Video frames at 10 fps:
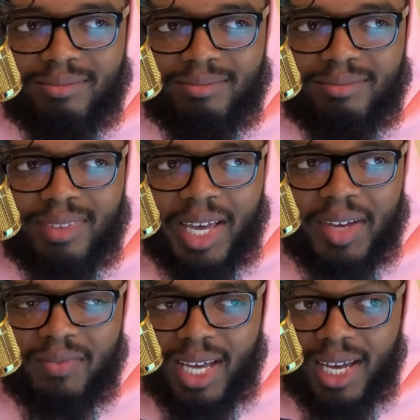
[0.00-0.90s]

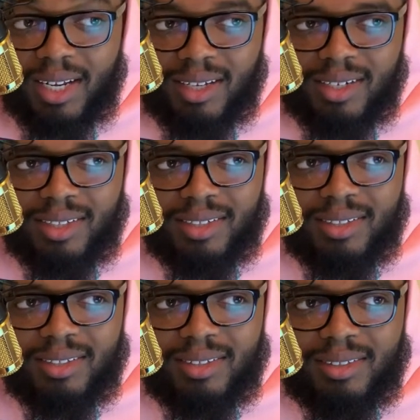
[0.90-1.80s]
they've dated
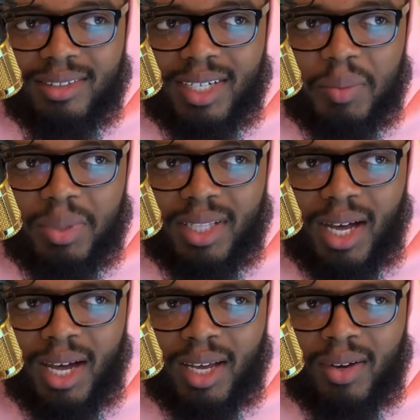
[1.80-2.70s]
and be
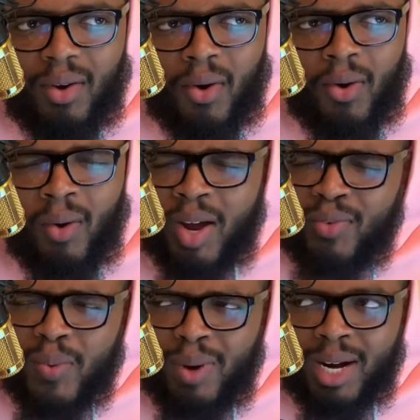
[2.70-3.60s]
like, oh,
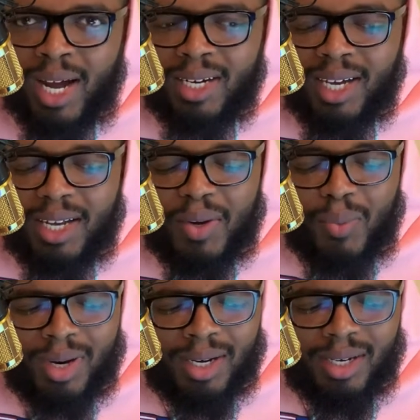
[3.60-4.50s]
everyone I dated
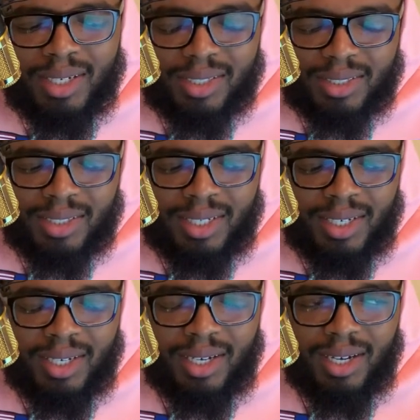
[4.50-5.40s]
was
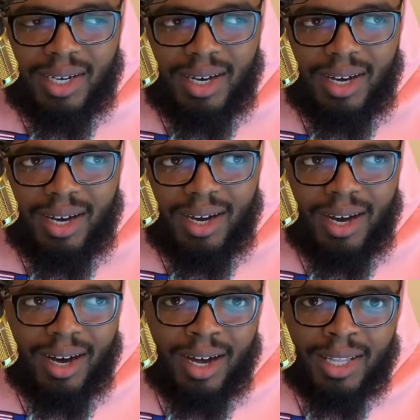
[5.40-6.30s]

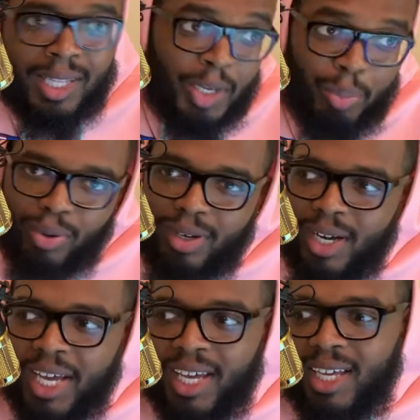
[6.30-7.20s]
Libra
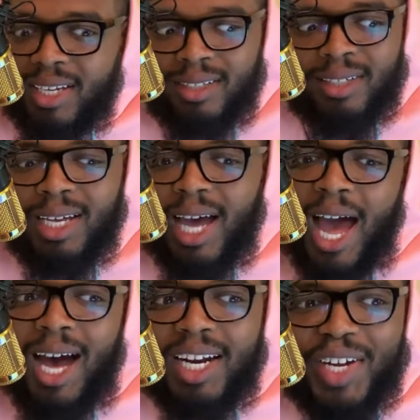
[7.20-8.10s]
and
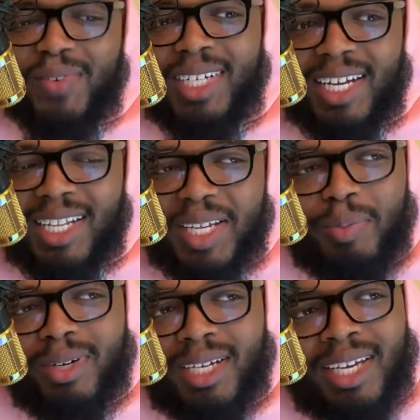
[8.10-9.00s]
I never date a
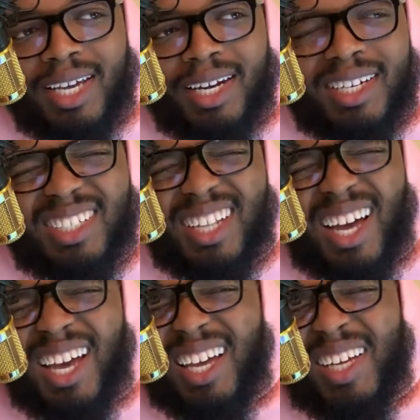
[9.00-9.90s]
Libra again. And it's
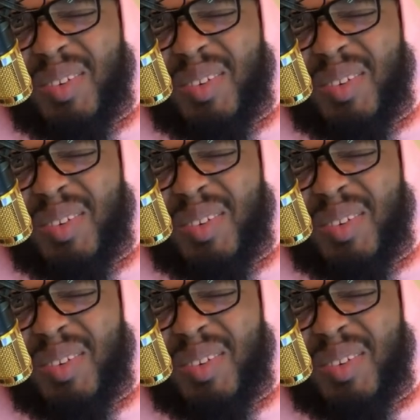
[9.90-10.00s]
like,